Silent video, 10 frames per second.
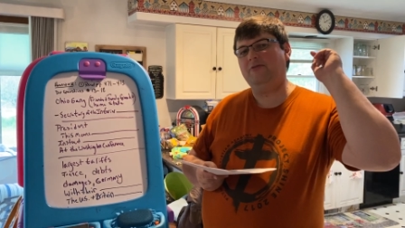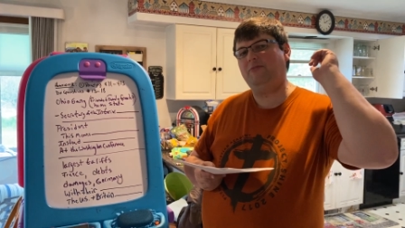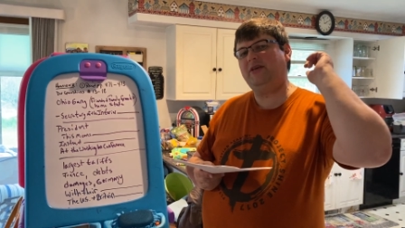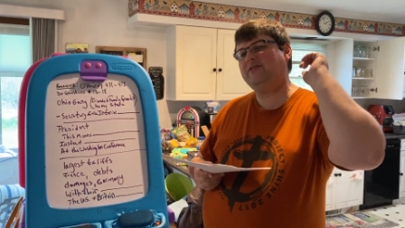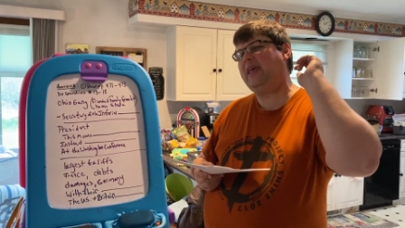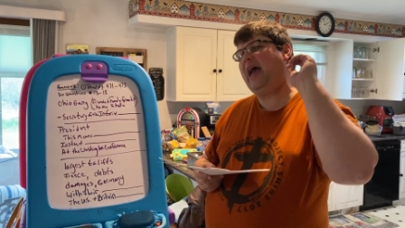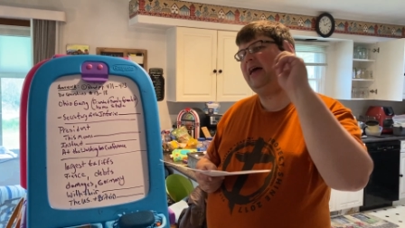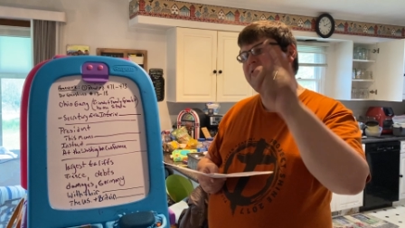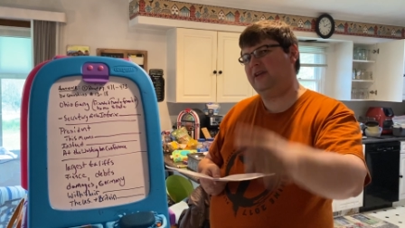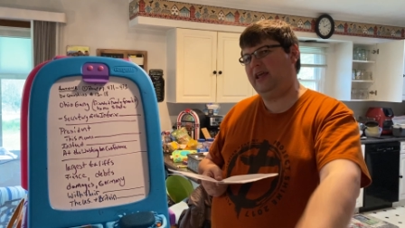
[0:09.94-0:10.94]
Miss
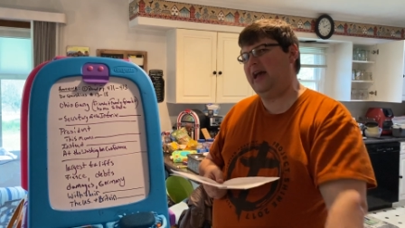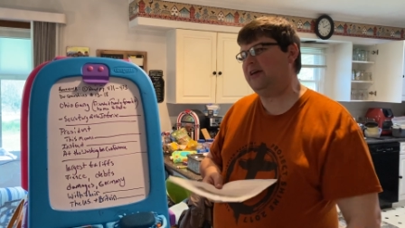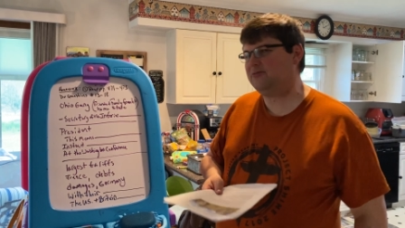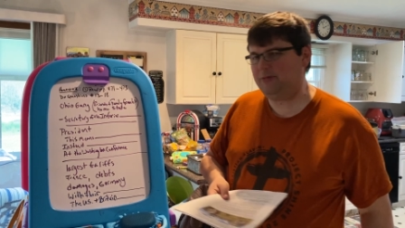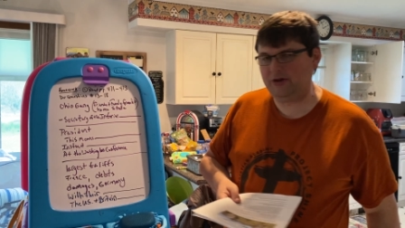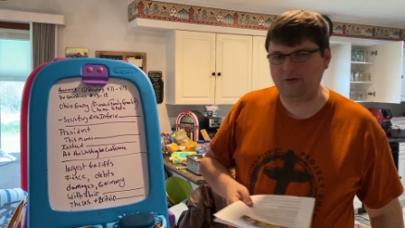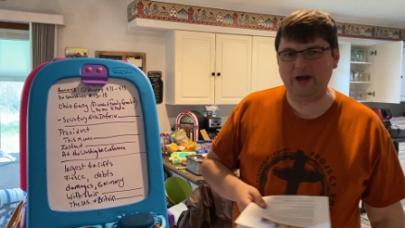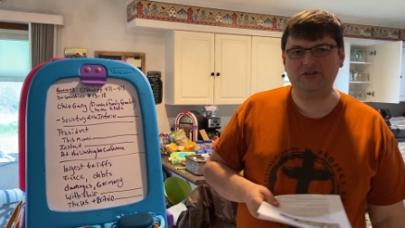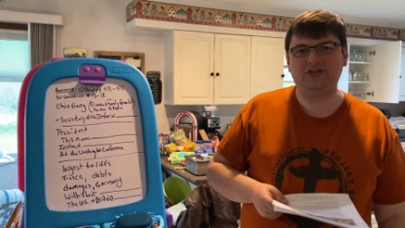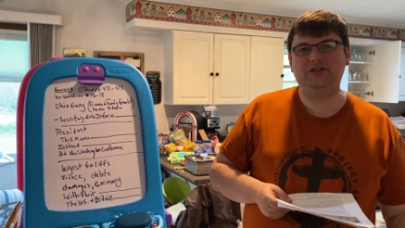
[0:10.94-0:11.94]
Cassidy asked me a
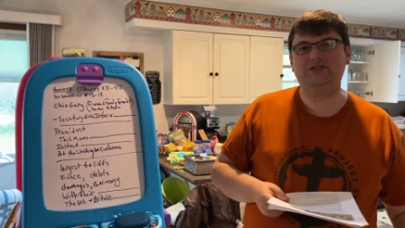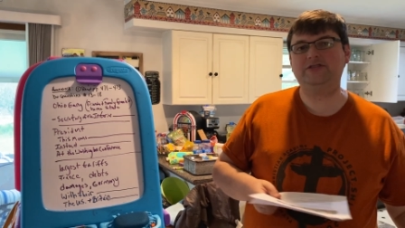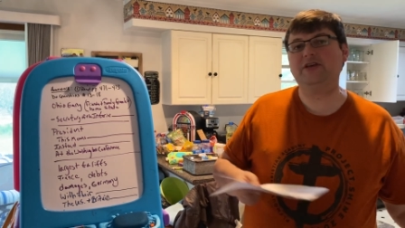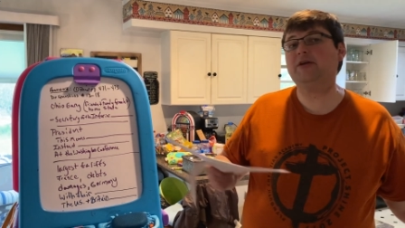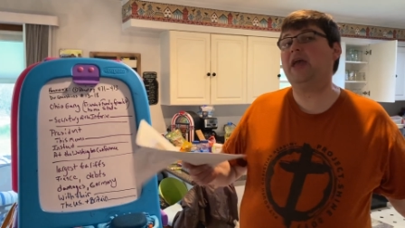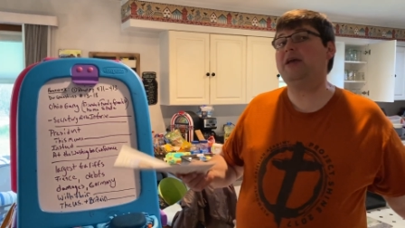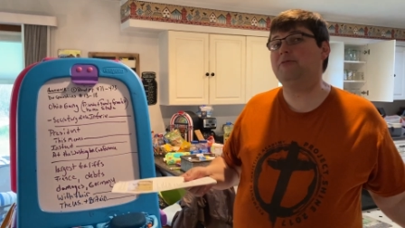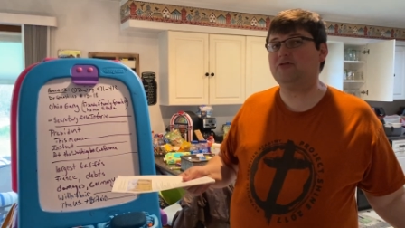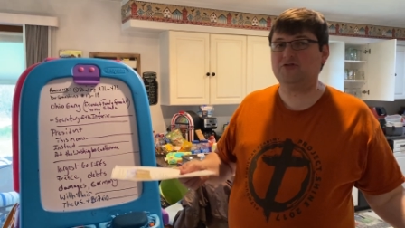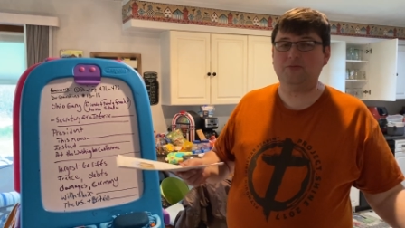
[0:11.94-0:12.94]
question. She's like, hey, Mr.